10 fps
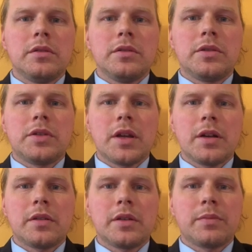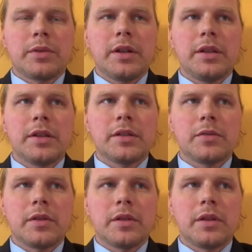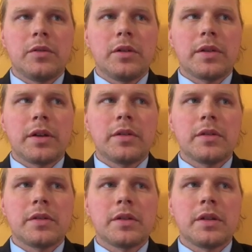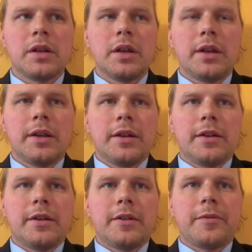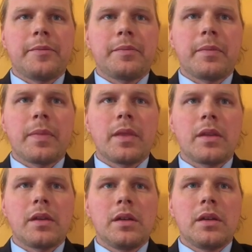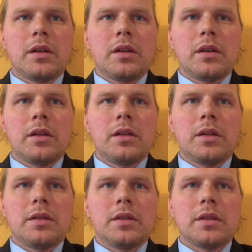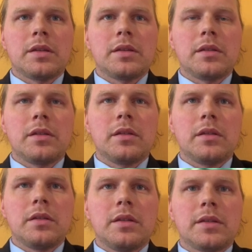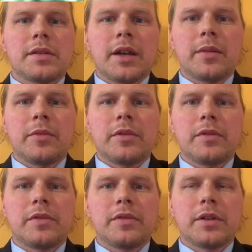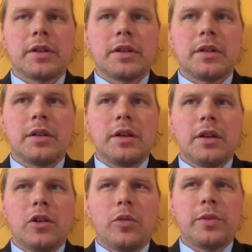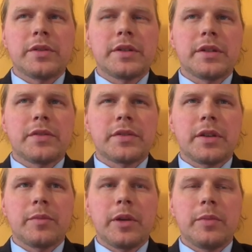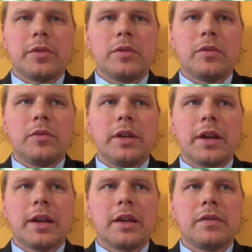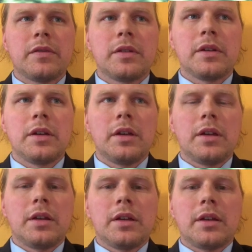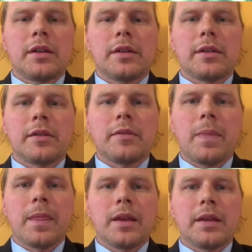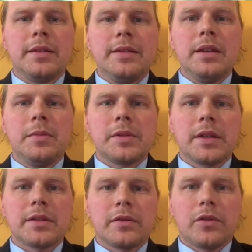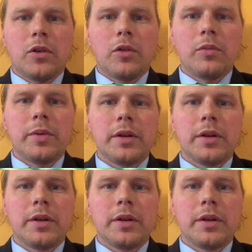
share this playlist with with others um, in this this time of uh, hopelessness for some people we have uh, a deep sense of hope